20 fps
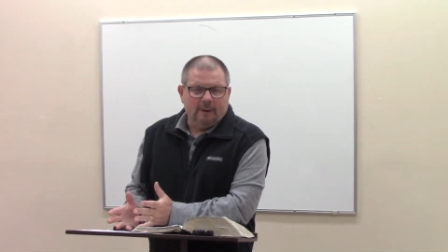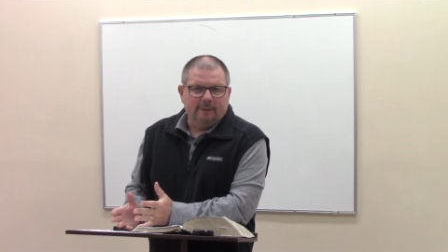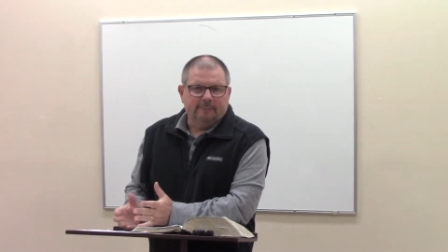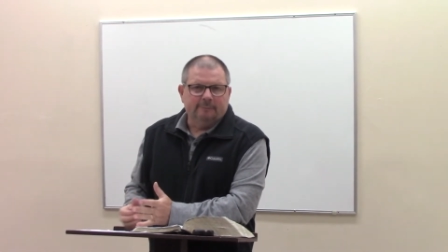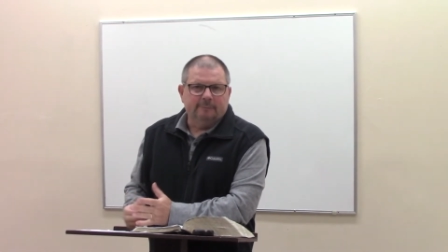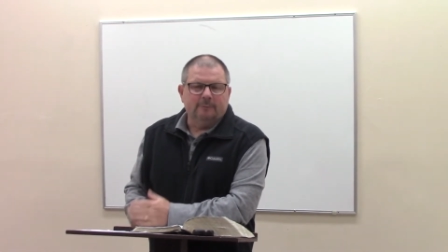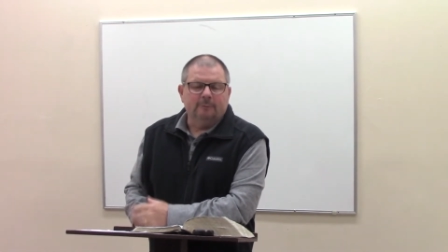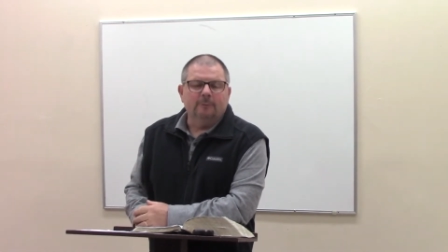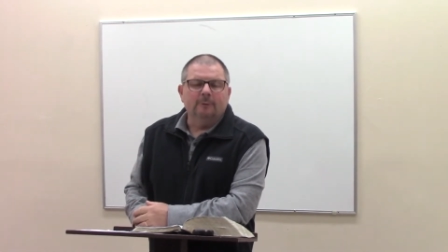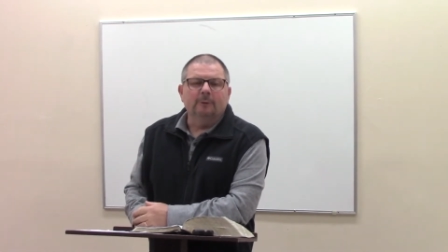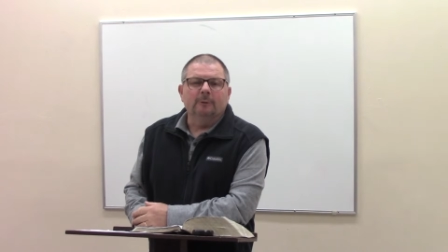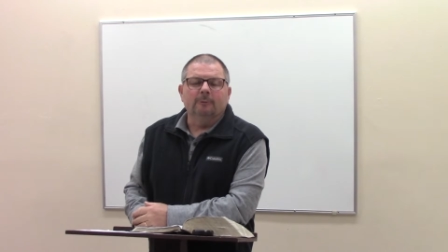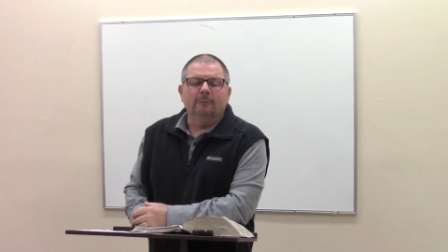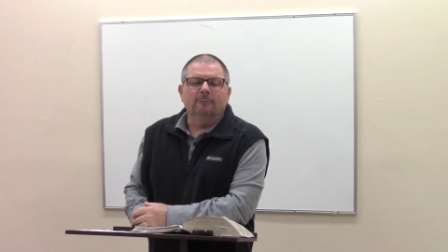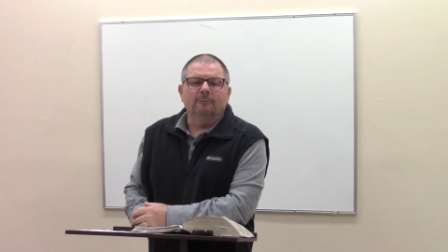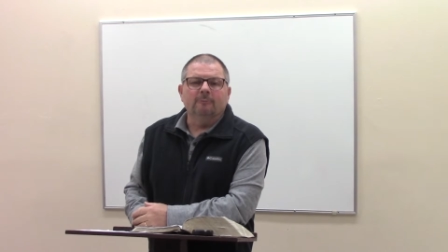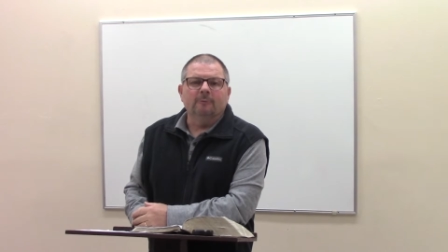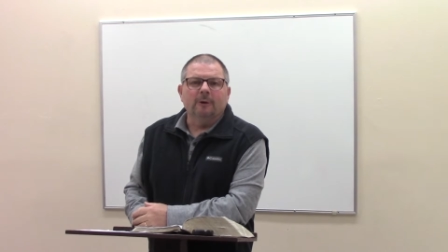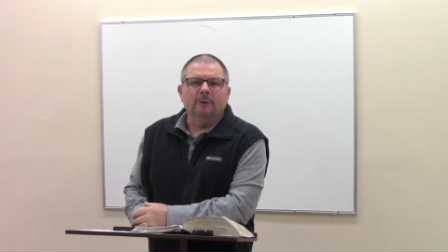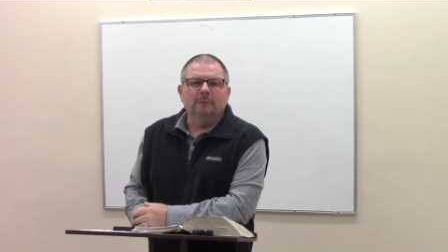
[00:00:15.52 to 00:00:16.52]
do a little
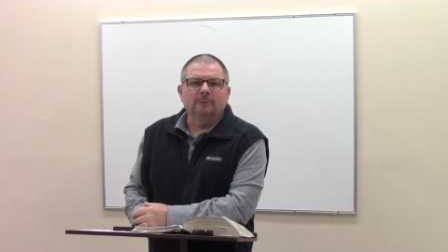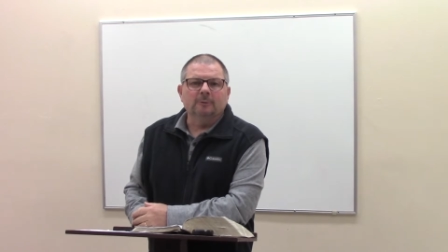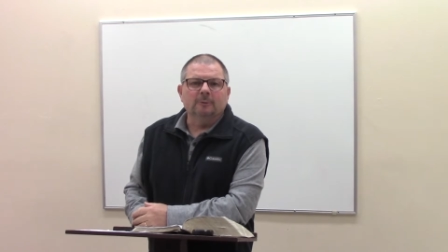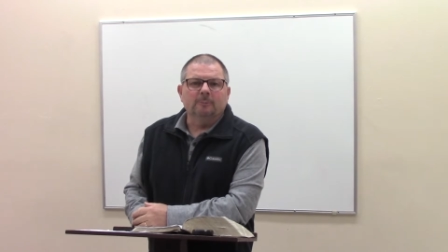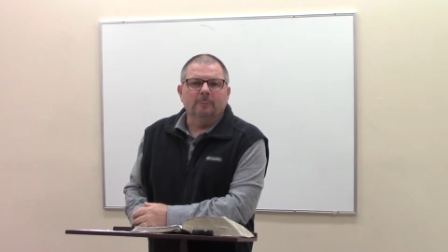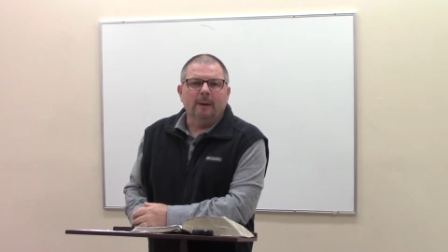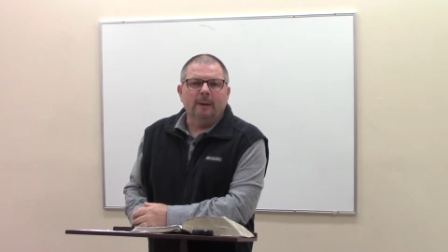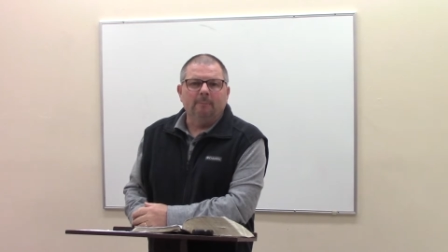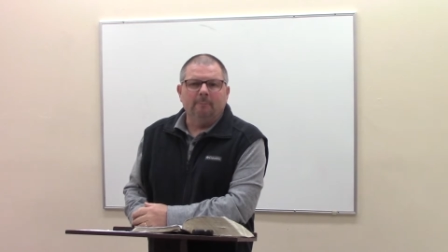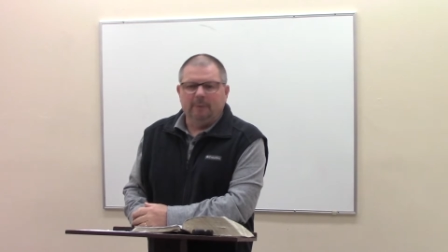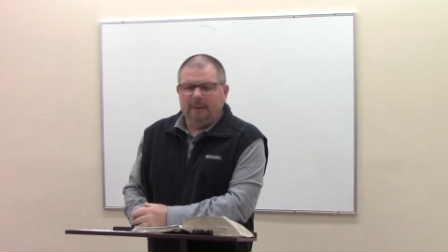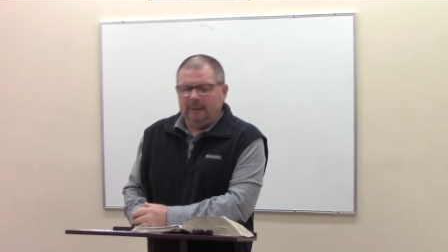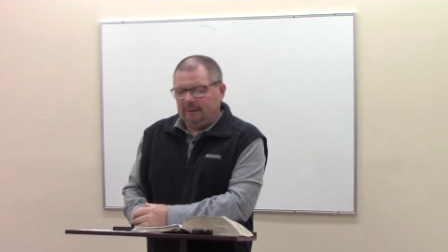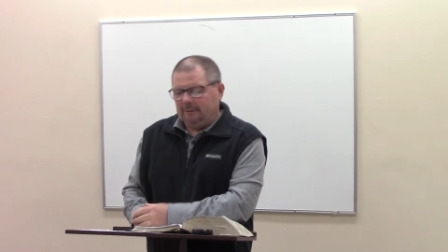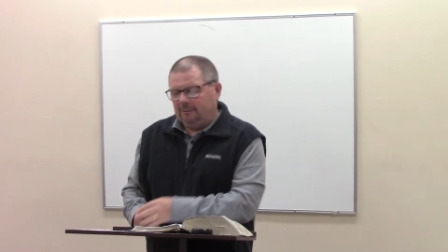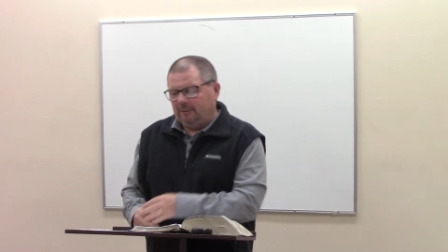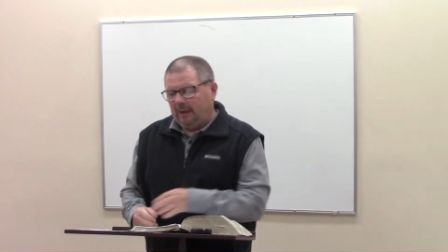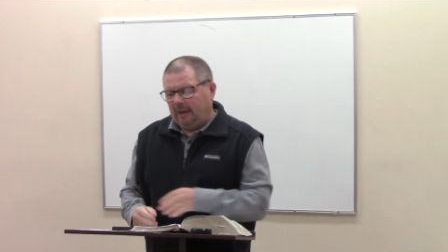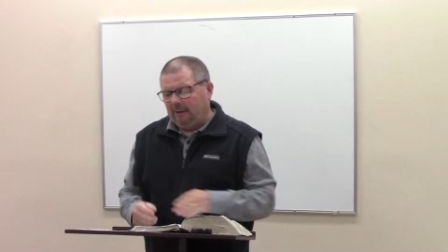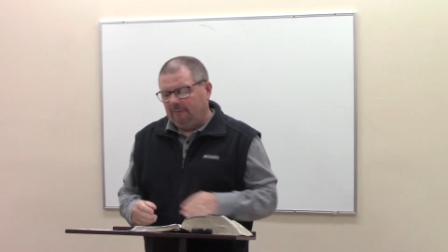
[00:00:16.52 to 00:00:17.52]
devotion about being
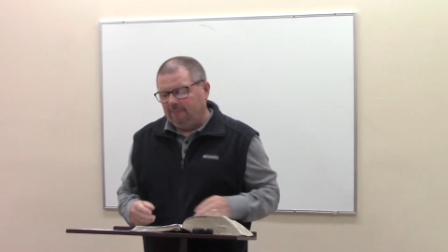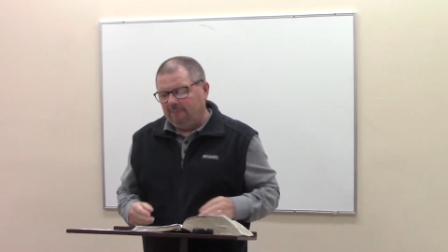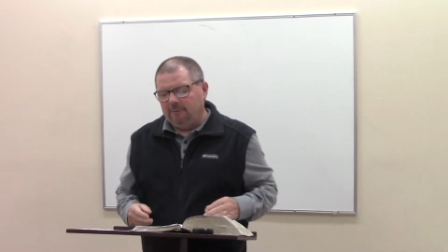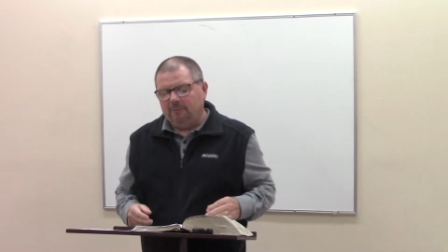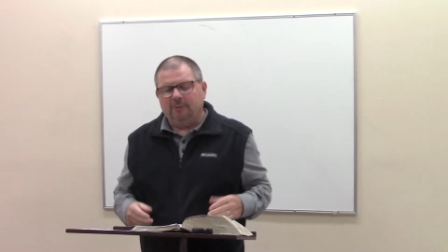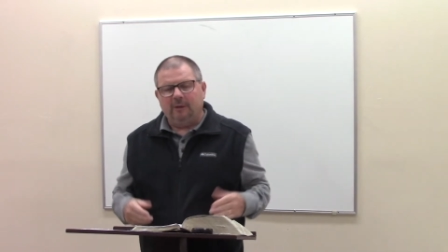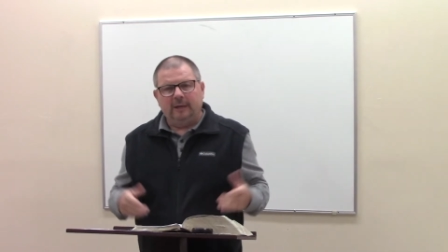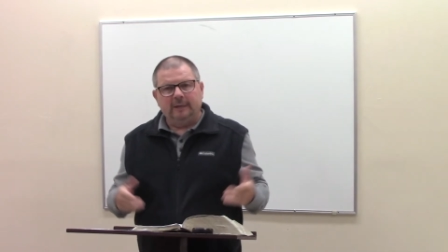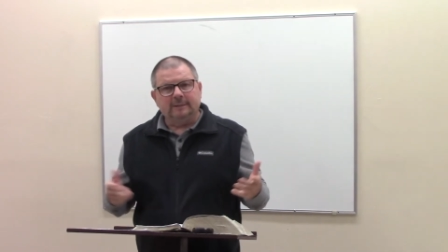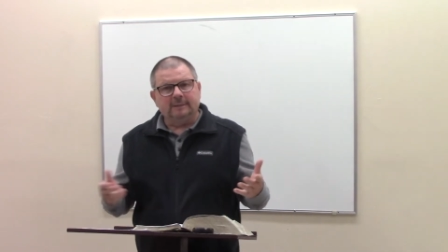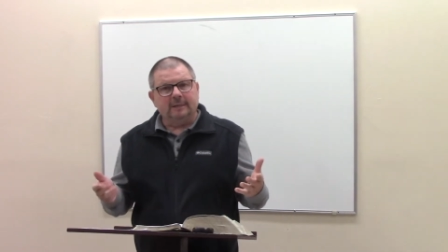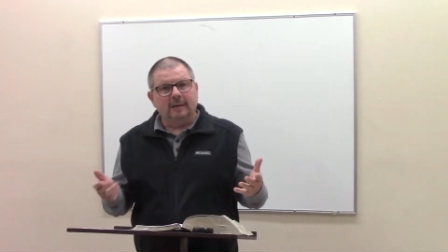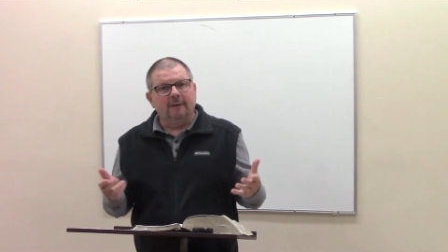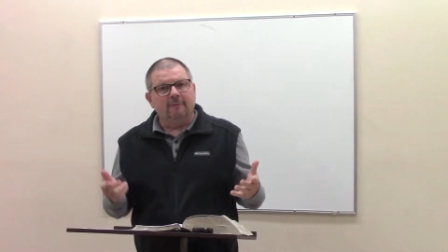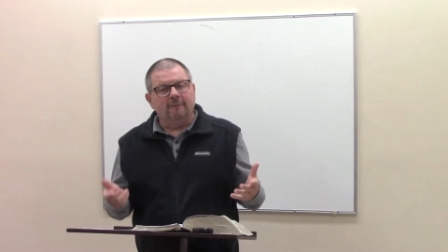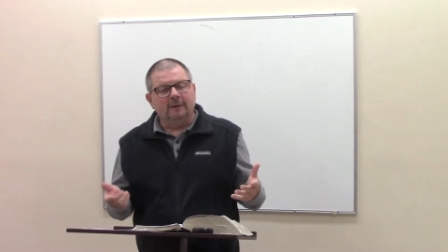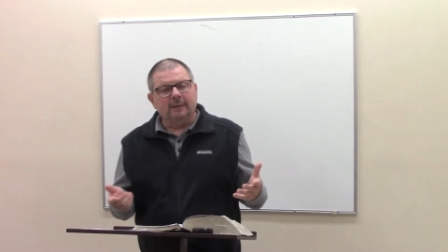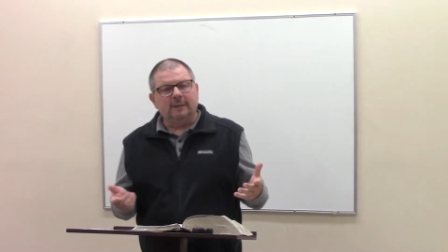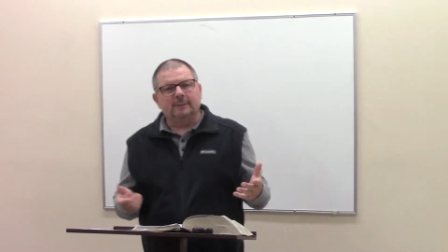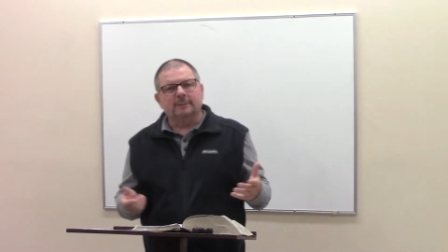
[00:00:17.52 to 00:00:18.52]
thankful,
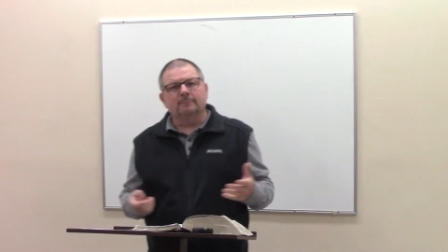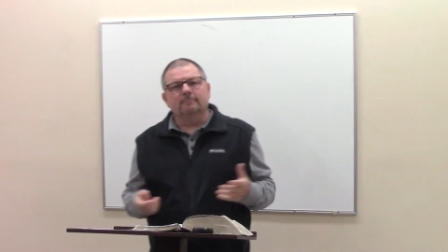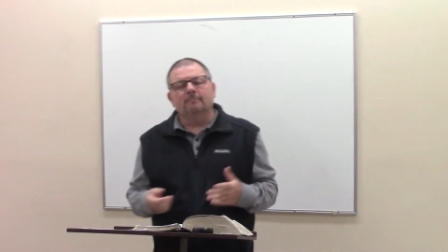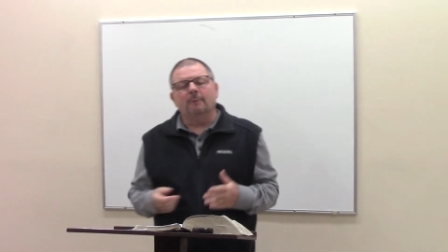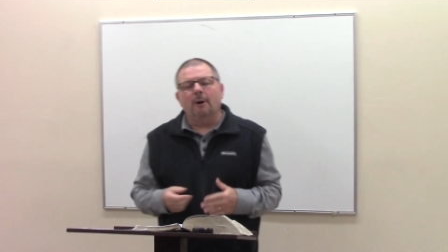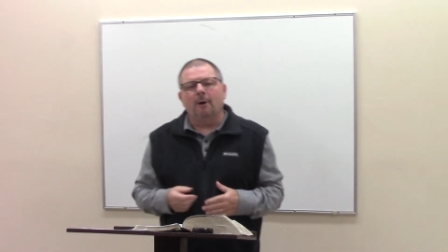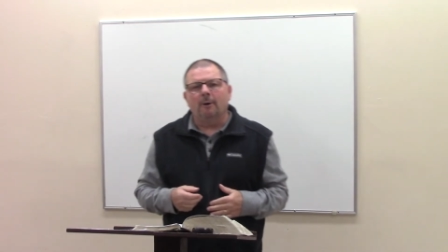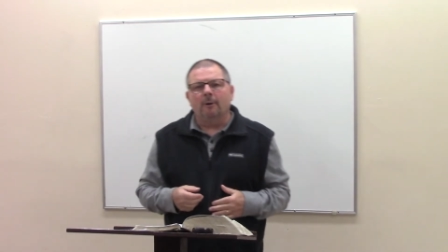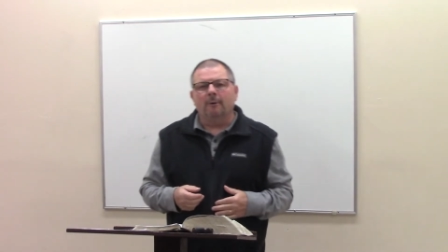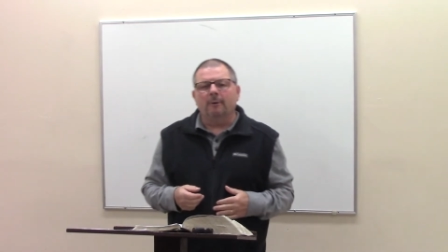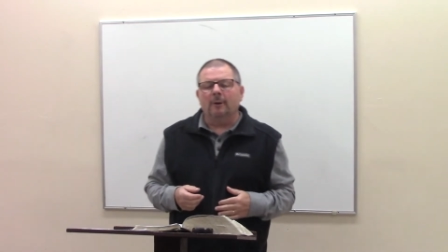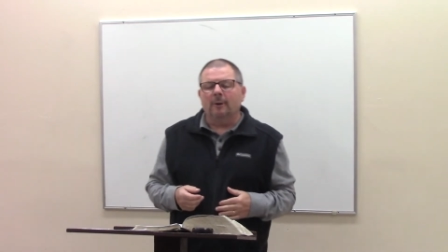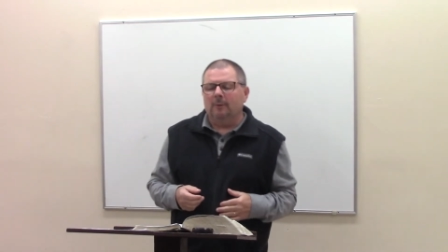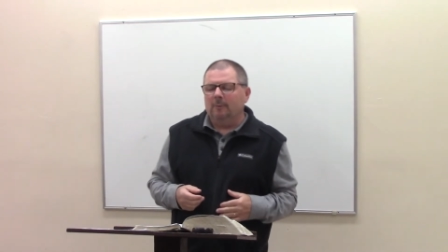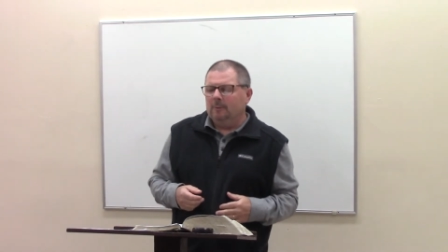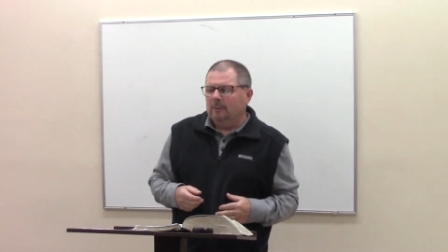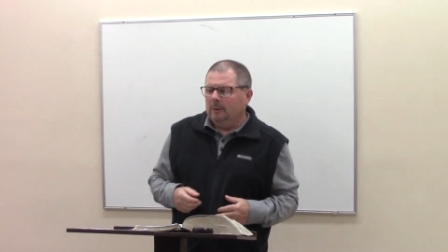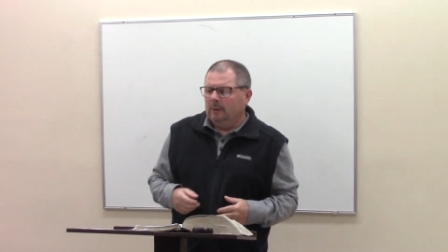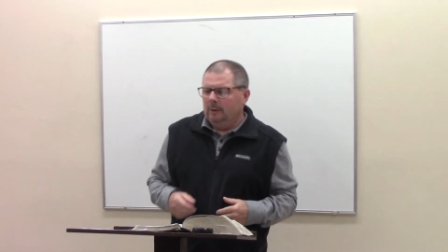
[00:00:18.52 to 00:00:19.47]
Thanksgiving tomorrow.